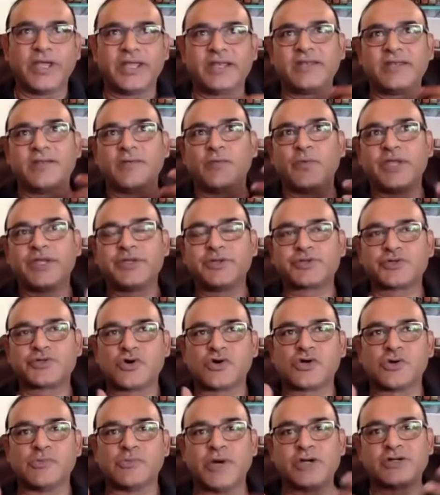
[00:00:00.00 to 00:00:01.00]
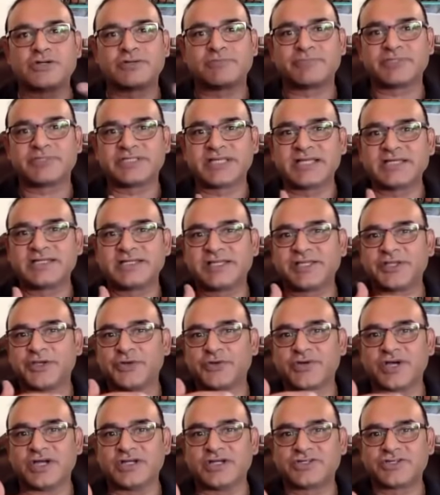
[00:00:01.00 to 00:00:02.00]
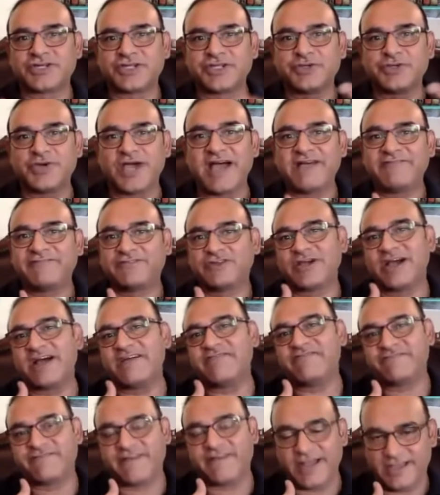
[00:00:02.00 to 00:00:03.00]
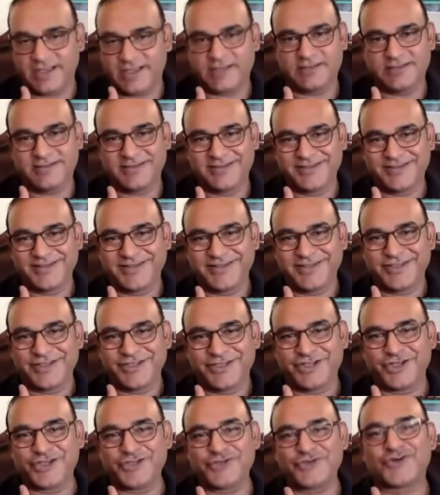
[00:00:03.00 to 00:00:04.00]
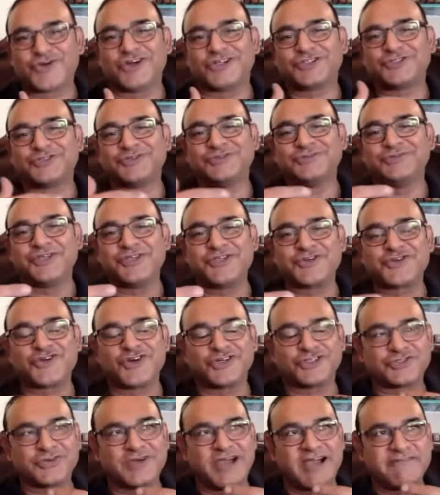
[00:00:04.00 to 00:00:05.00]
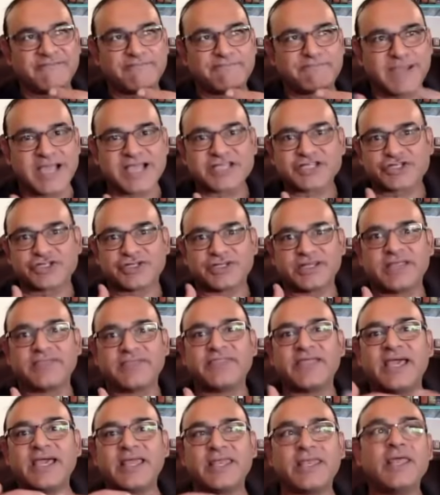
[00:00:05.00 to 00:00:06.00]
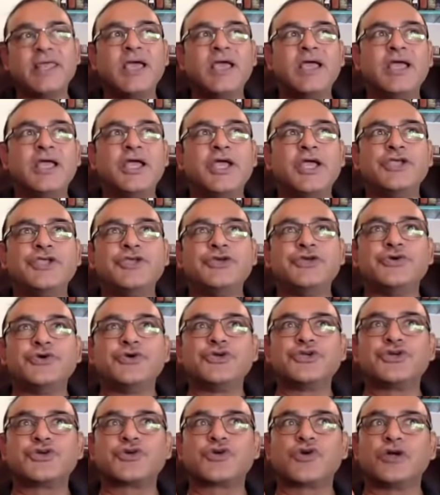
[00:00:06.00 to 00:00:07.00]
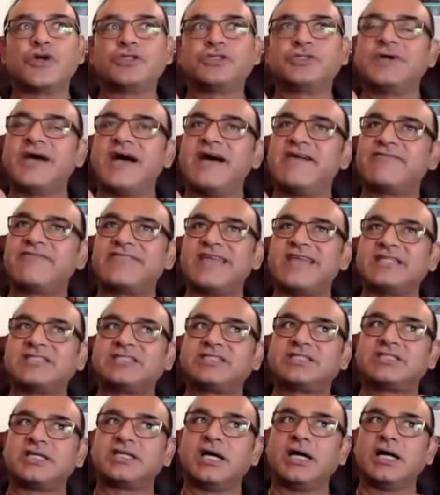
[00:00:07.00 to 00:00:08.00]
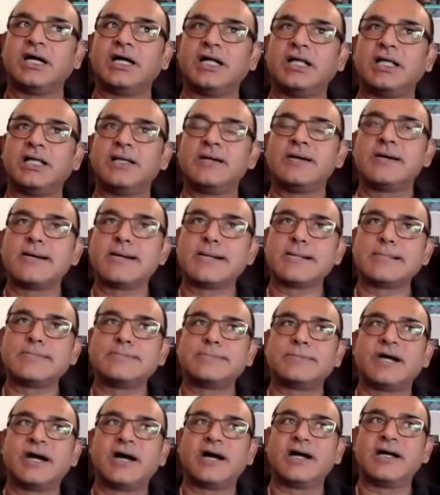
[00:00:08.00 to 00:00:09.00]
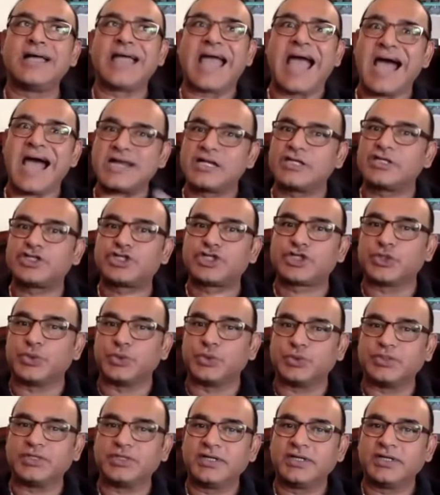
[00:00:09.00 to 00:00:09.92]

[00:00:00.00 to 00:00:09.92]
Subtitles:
when you talk about representing your country, you have to have fire. You got to have passion, and then you got to have that attitude